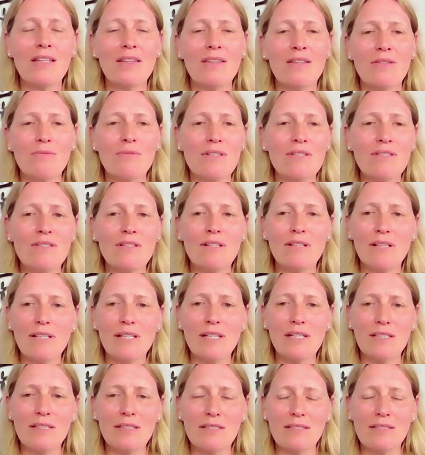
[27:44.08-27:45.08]
and the
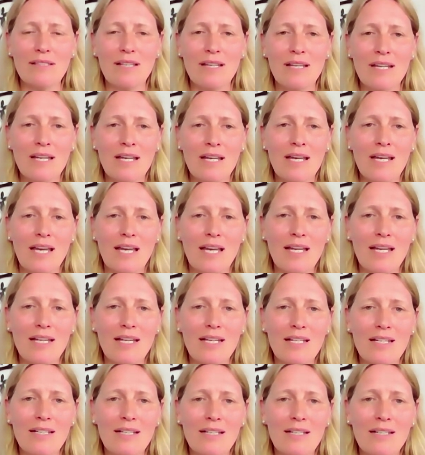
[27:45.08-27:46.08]
resilience.
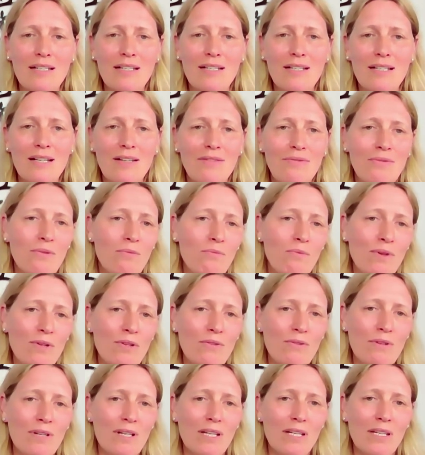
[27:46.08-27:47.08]
And if you're
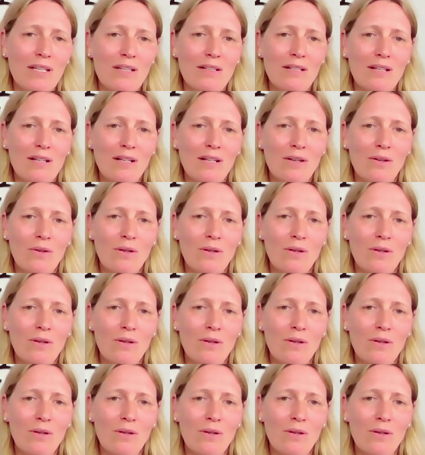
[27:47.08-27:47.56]
wondering,